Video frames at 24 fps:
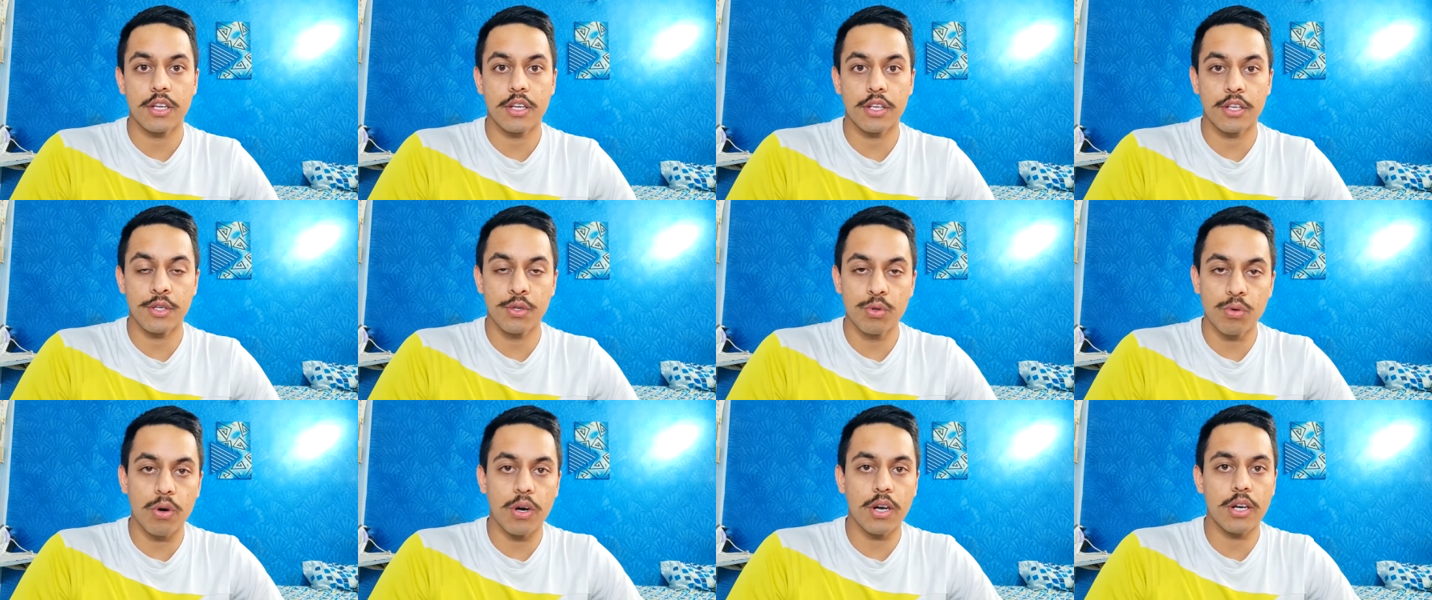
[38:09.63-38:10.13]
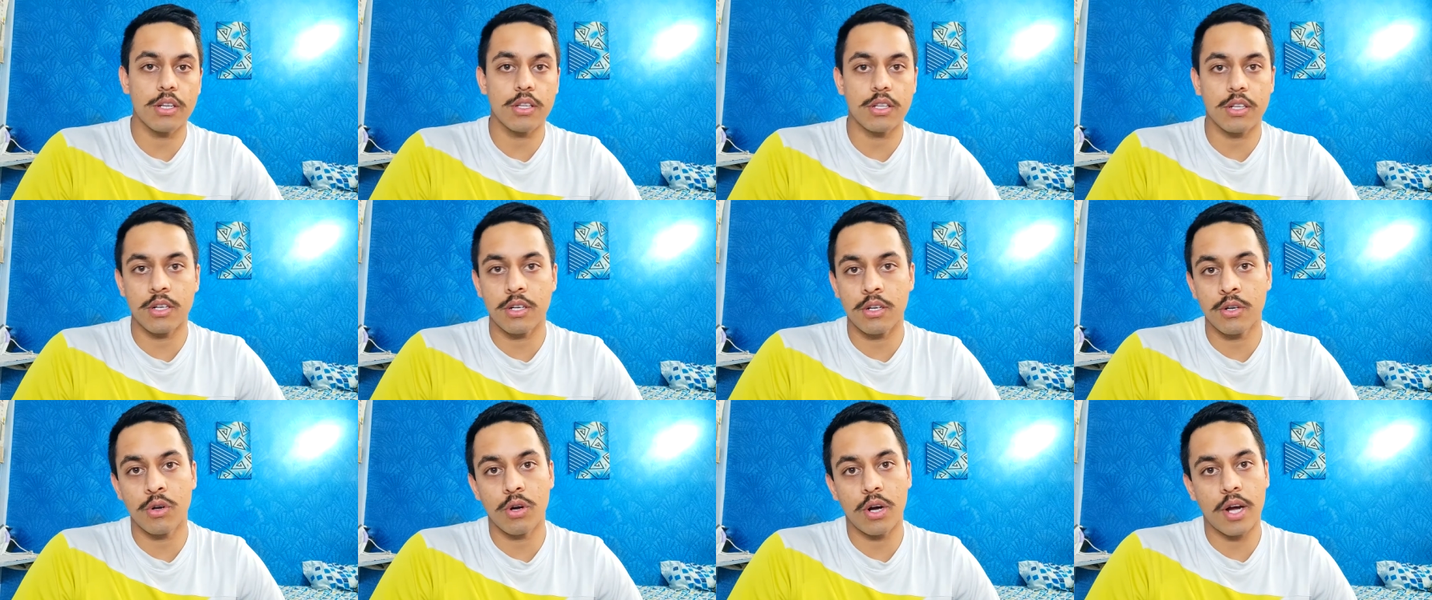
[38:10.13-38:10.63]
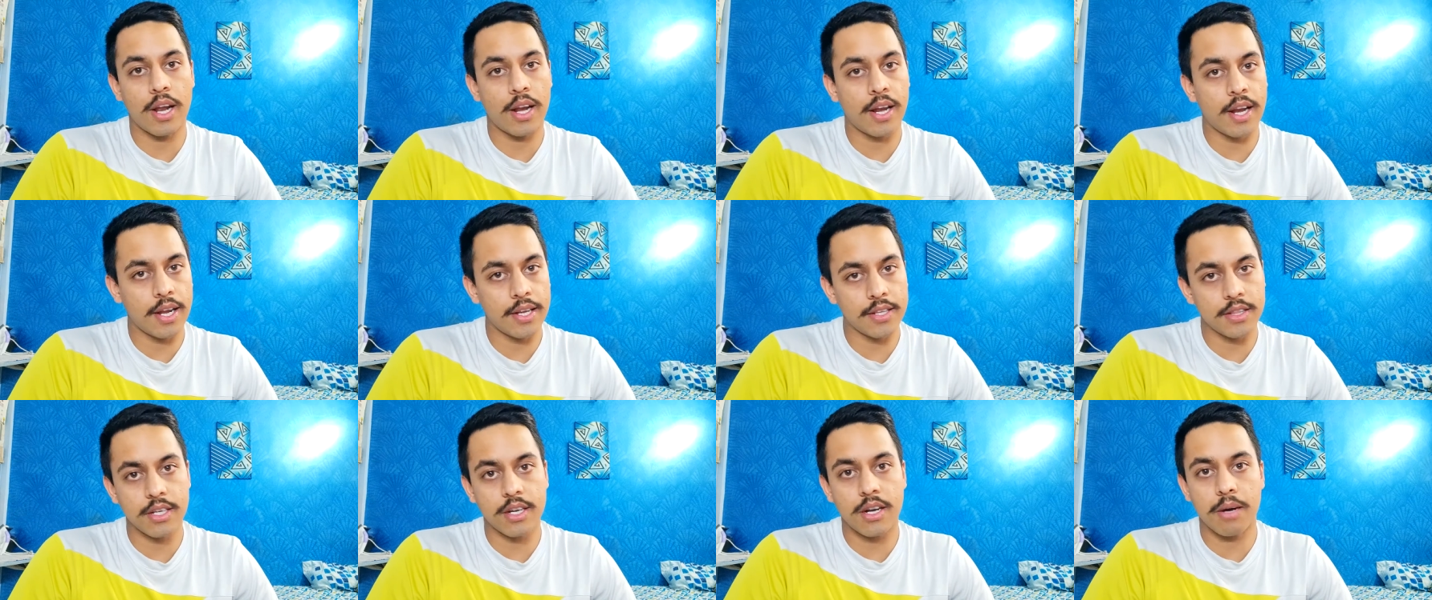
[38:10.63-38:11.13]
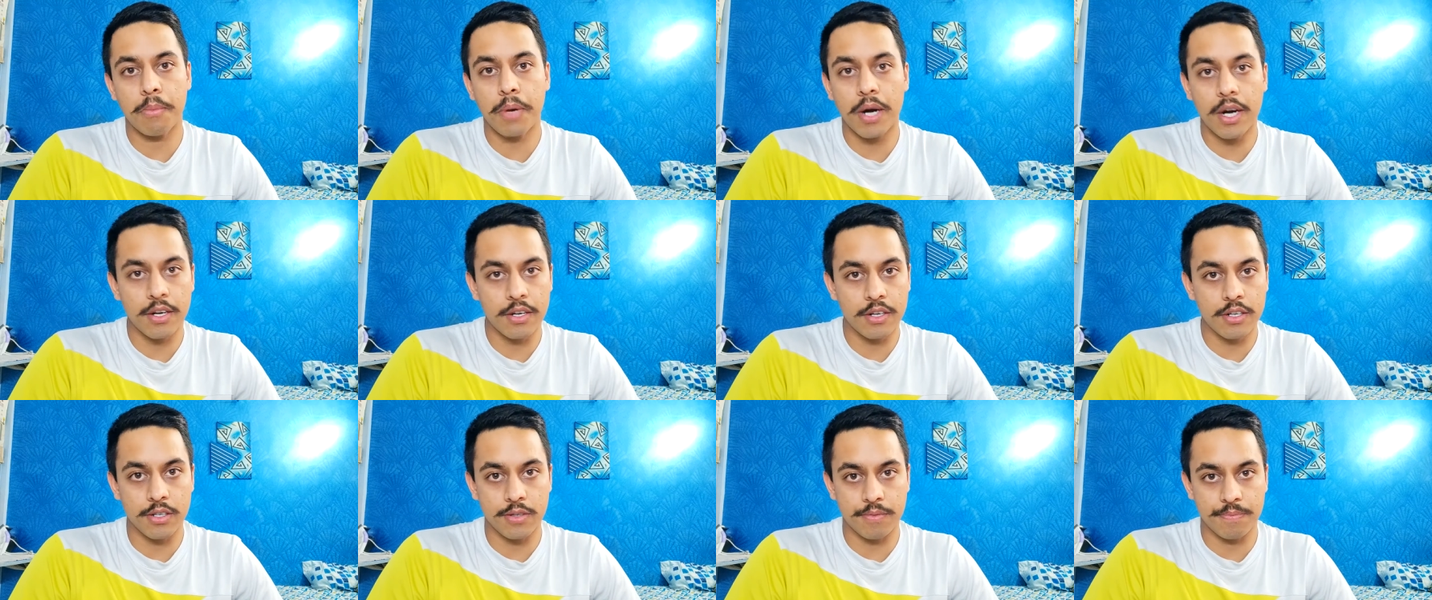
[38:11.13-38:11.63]
you are like the
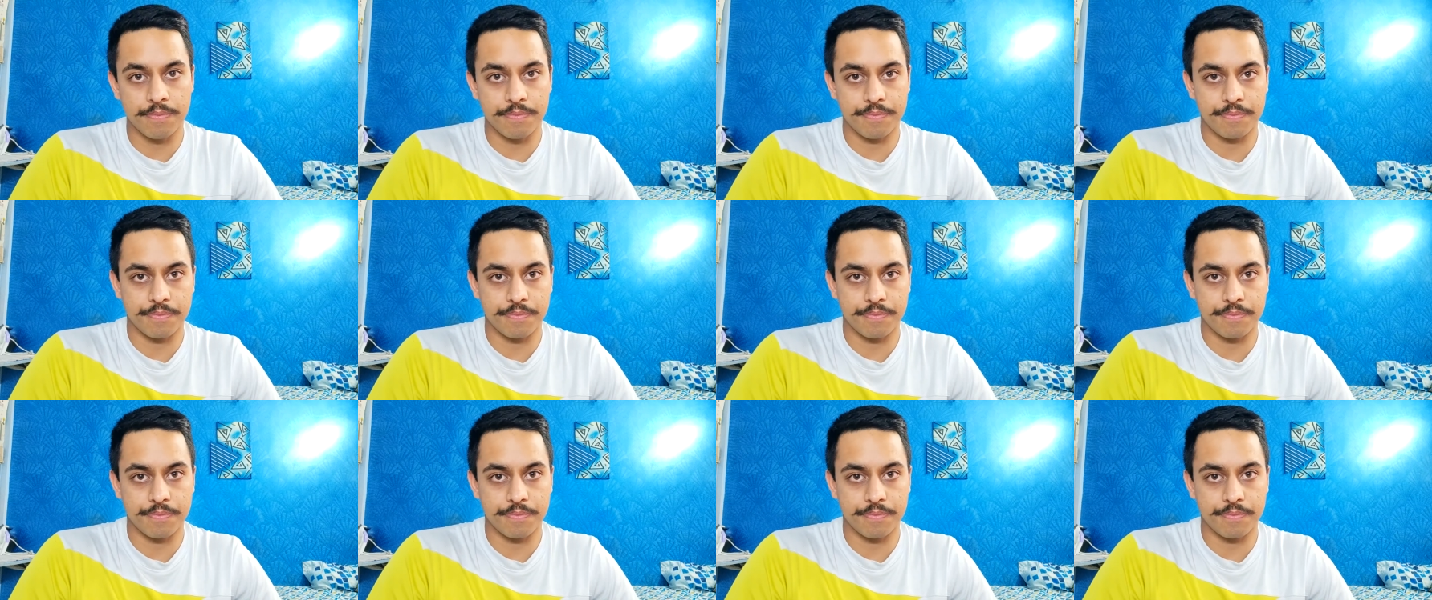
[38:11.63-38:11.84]
commander.